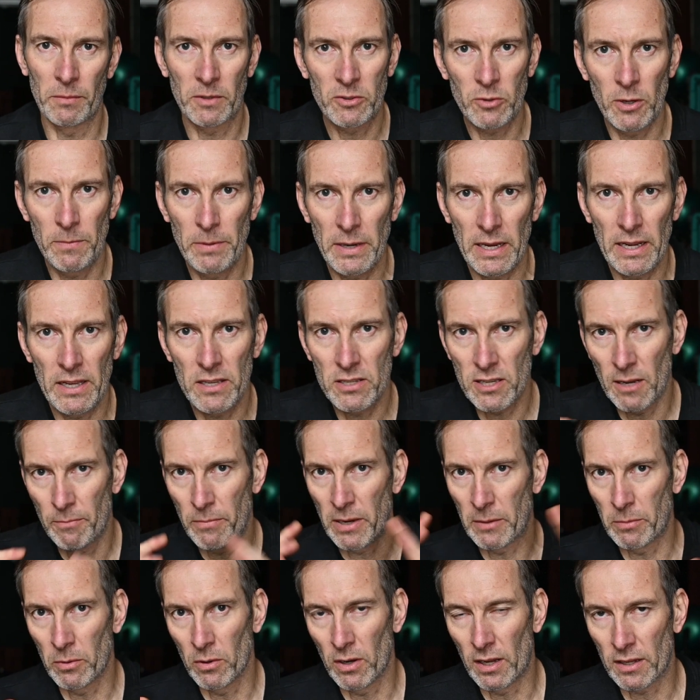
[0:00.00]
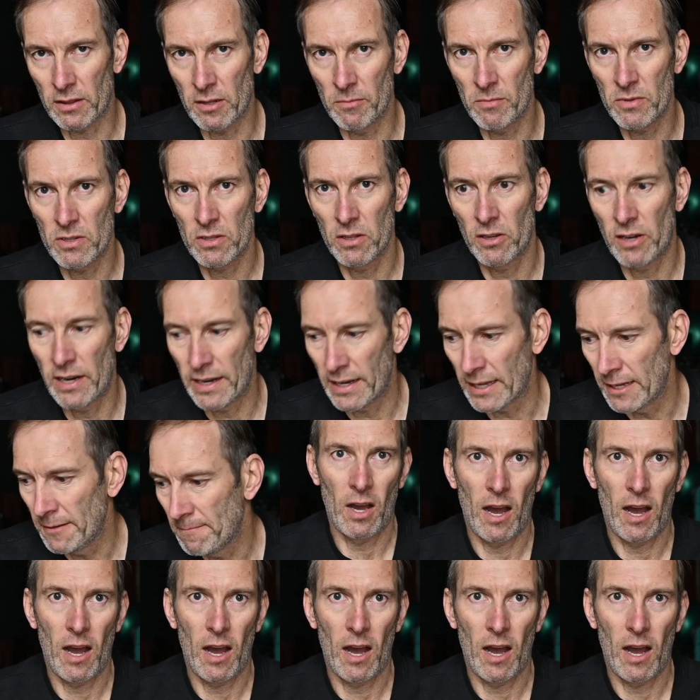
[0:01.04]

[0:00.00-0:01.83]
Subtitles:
grippy, some people like them slidey.